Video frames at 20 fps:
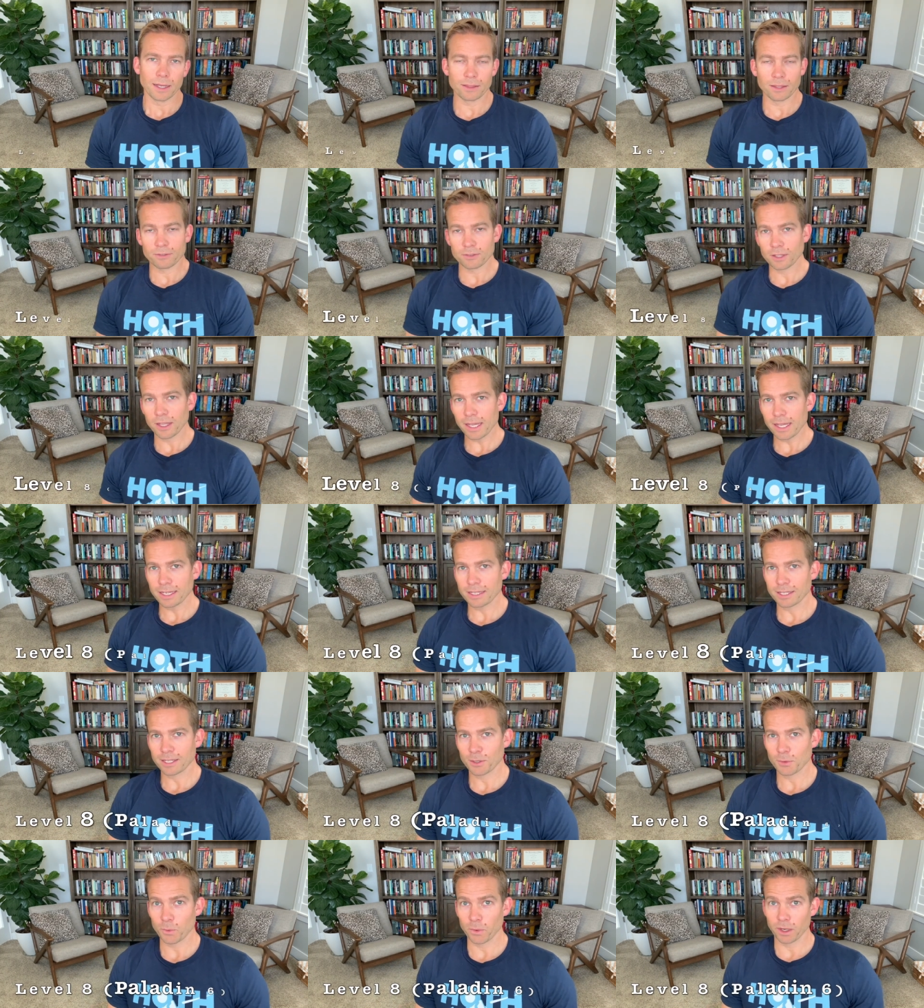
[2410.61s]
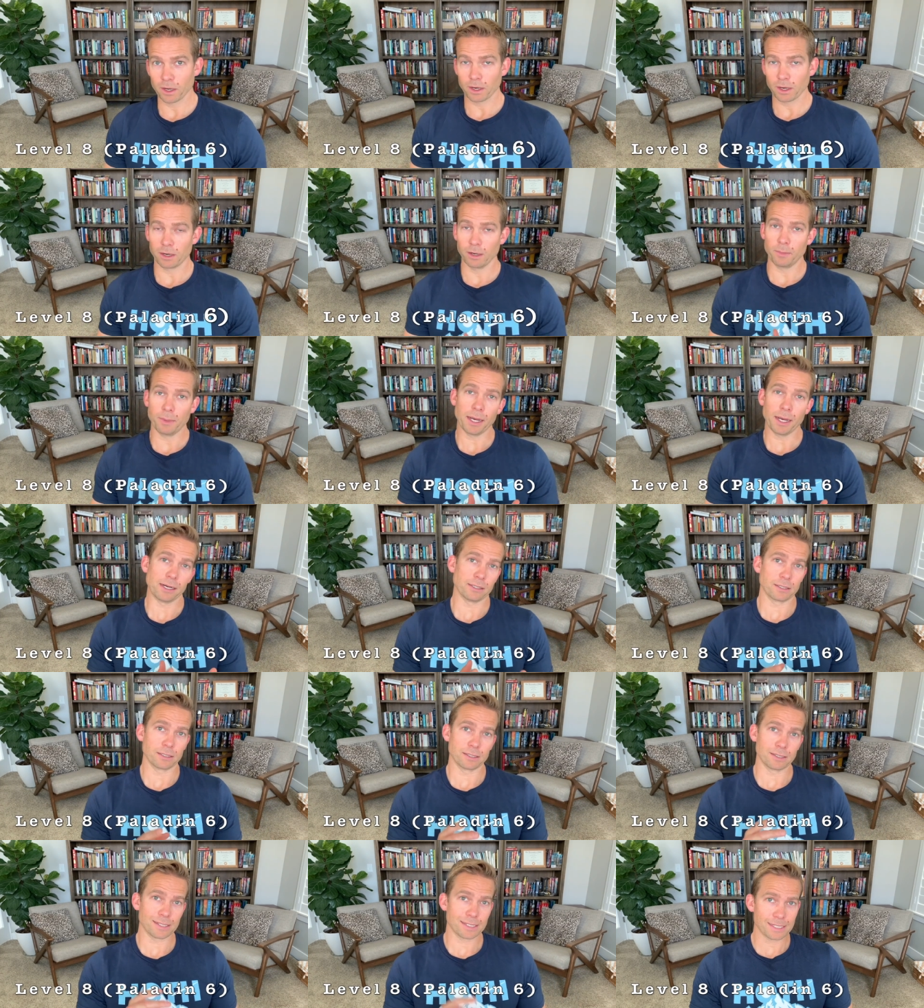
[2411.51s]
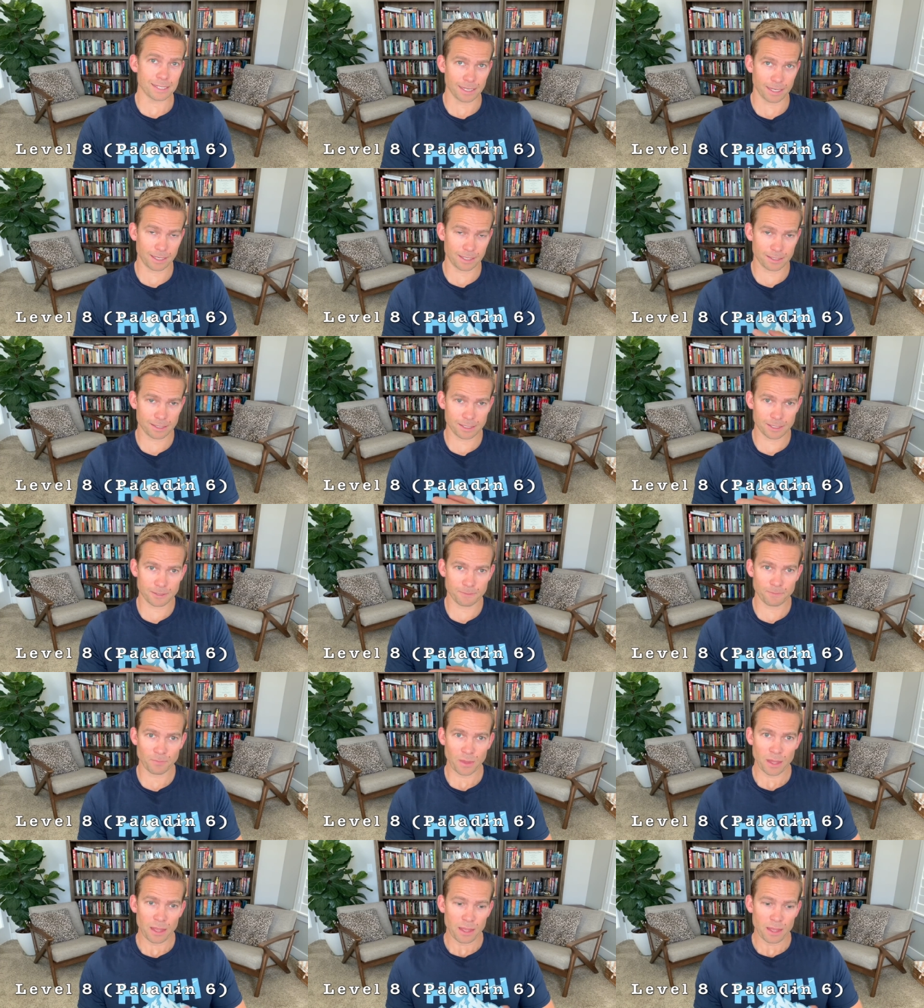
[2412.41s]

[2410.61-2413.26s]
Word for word: At level 8, we are a Paladin 6.